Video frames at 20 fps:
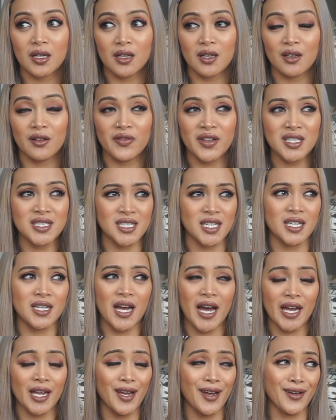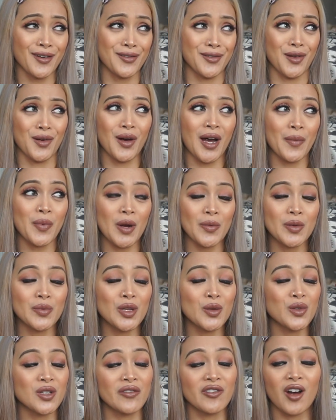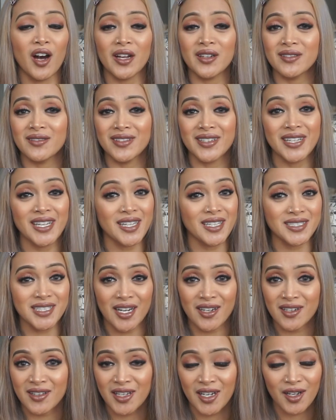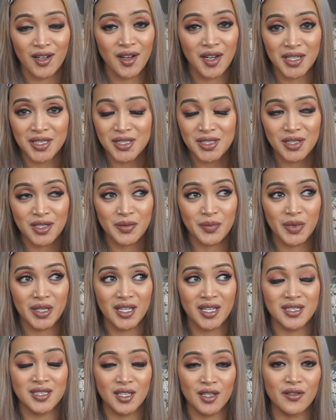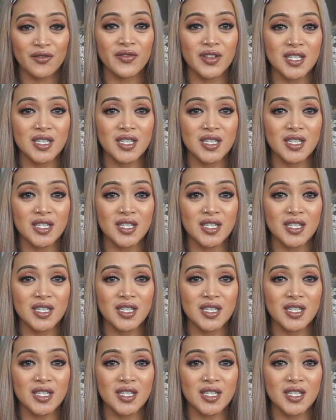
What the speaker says: If he did, I don't know, I probably would have gotten kicked out of that concert, because if